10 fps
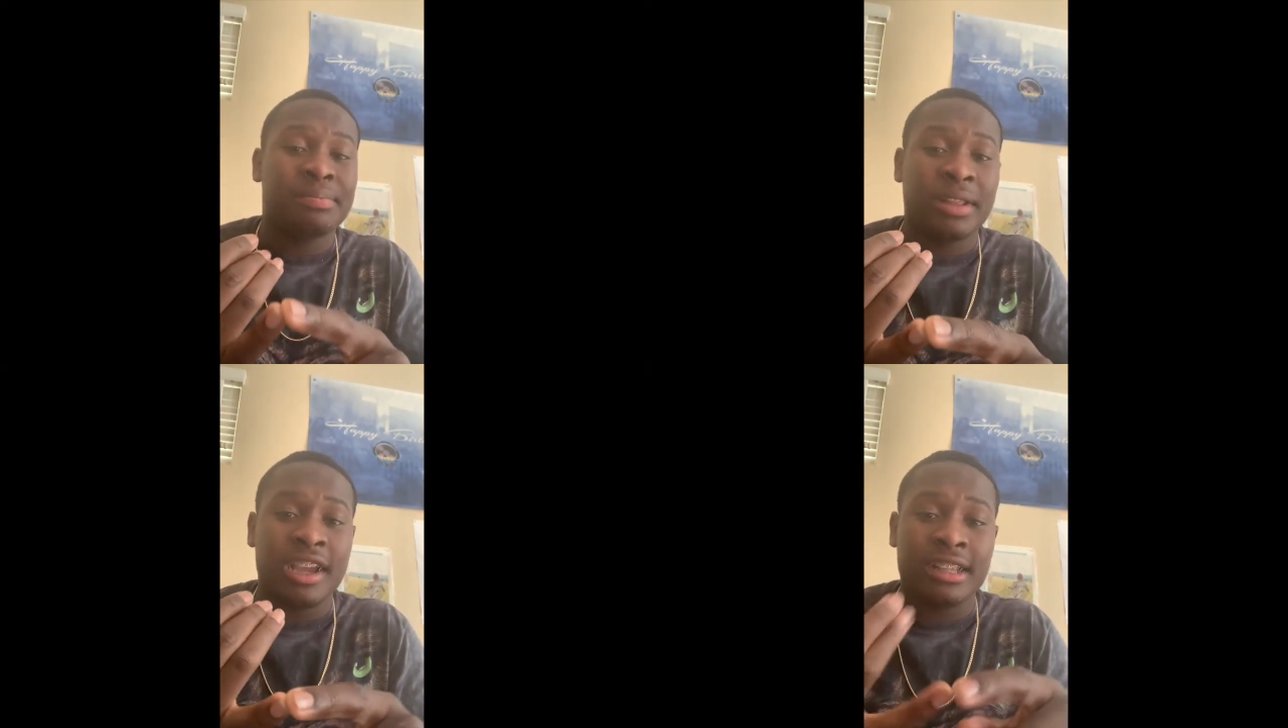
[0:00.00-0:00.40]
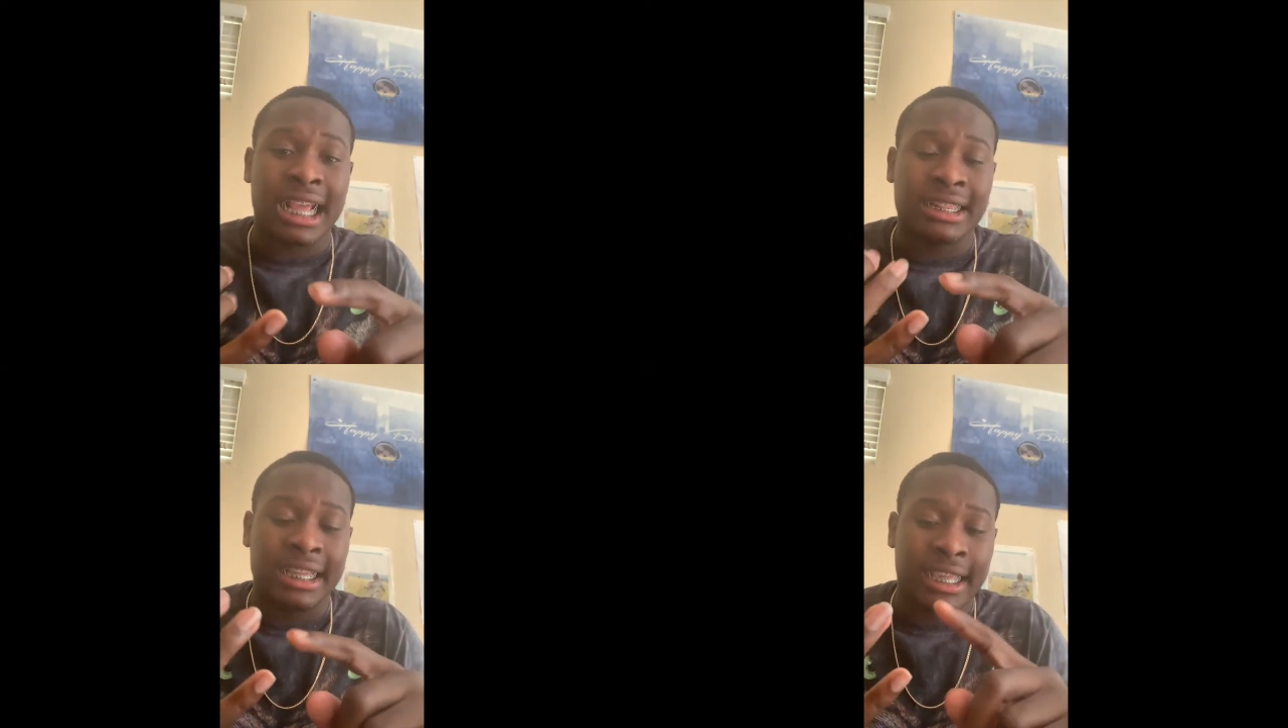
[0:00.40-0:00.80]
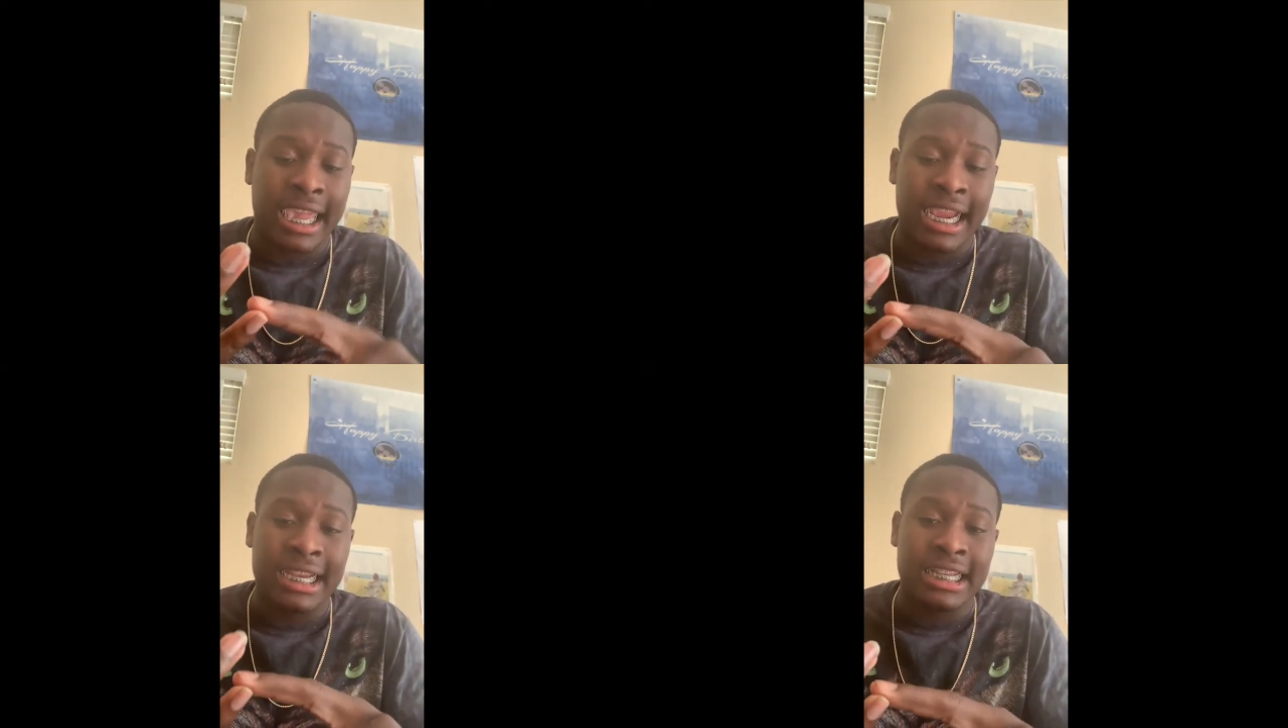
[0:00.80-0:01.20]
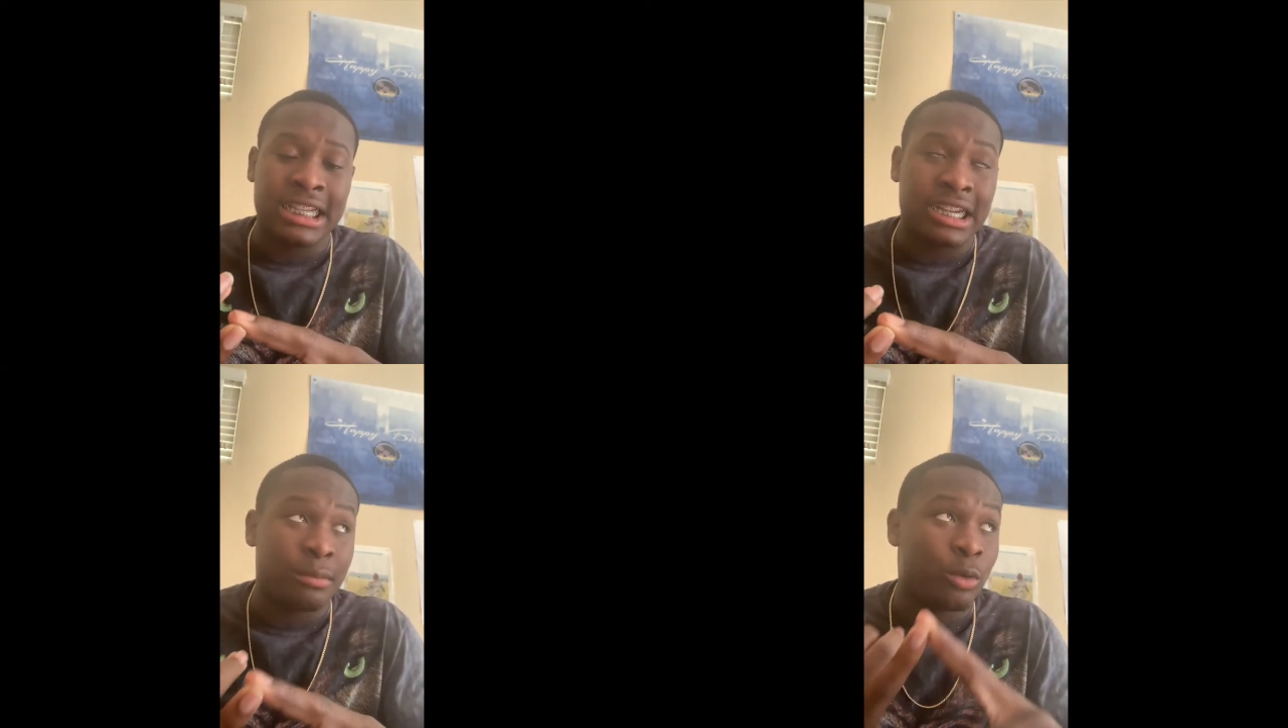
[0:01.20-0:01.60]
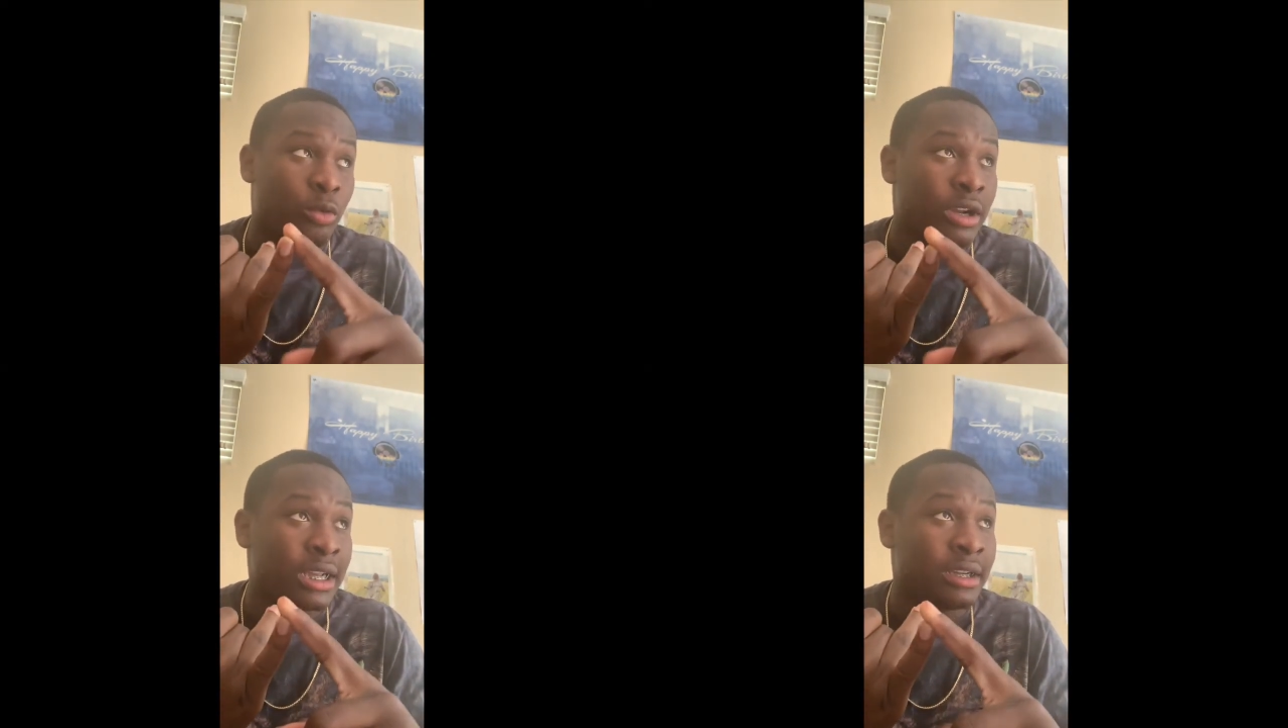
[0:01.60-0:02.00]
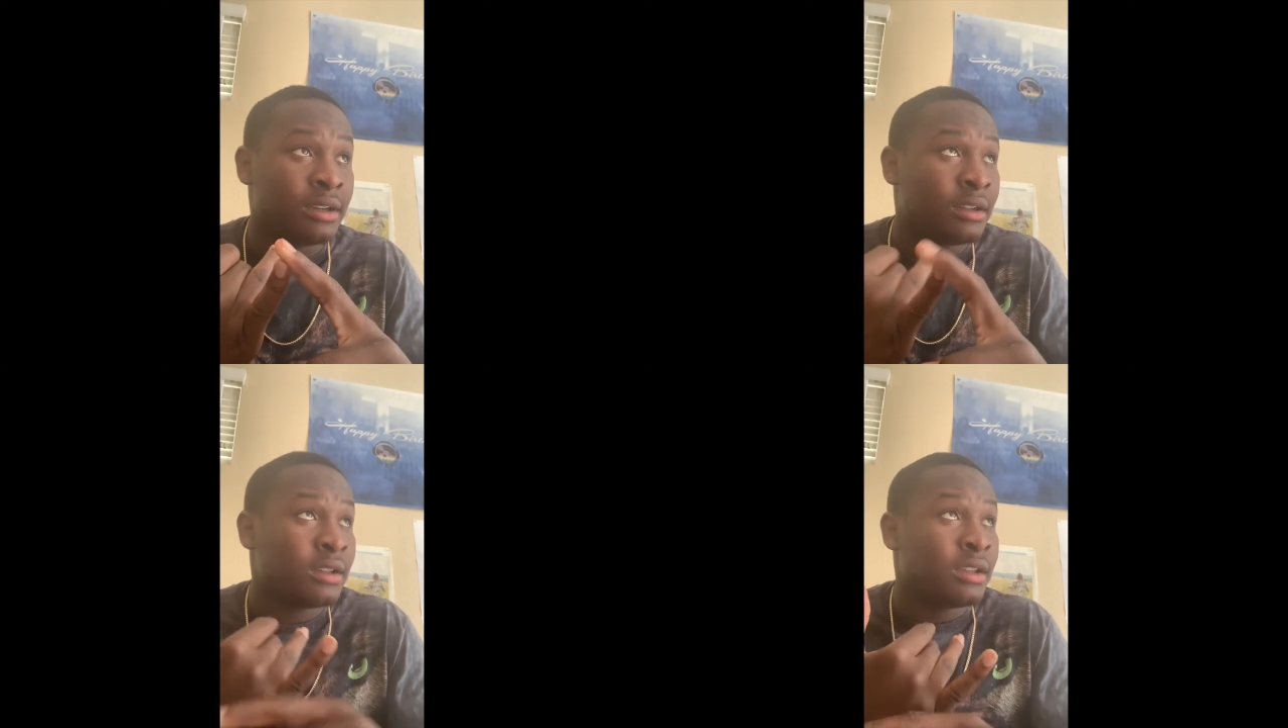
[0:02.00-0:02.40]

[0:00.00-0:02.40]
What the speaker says: players, I think KD is number 1,